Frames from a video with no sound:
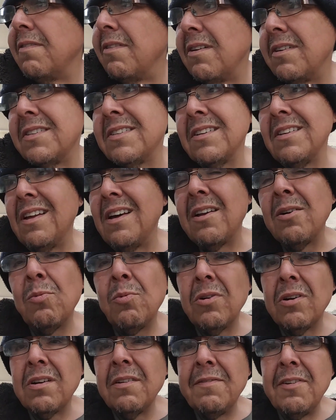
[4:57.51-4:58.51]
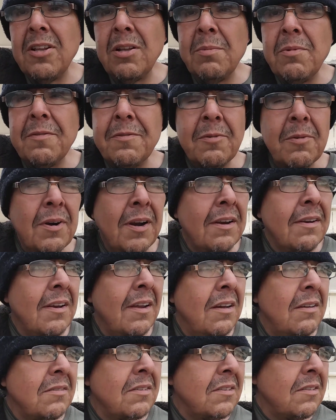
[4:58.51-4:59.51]
There's a lot of work involved right
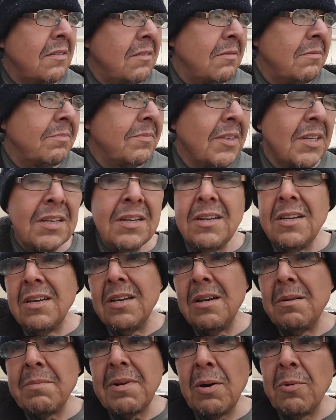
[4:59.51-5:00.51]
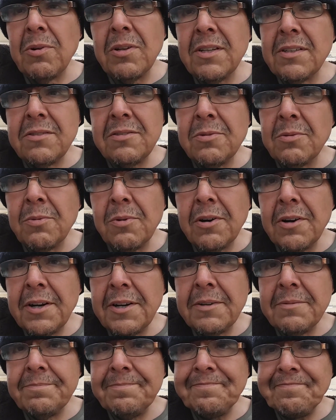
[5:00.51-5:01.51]
now. So I'm not really too
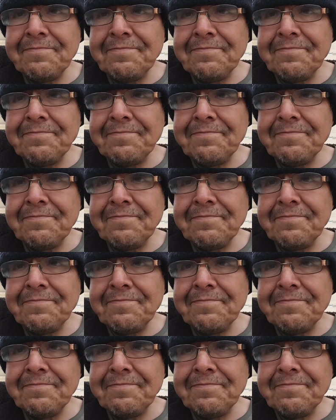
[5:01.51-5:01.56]
worried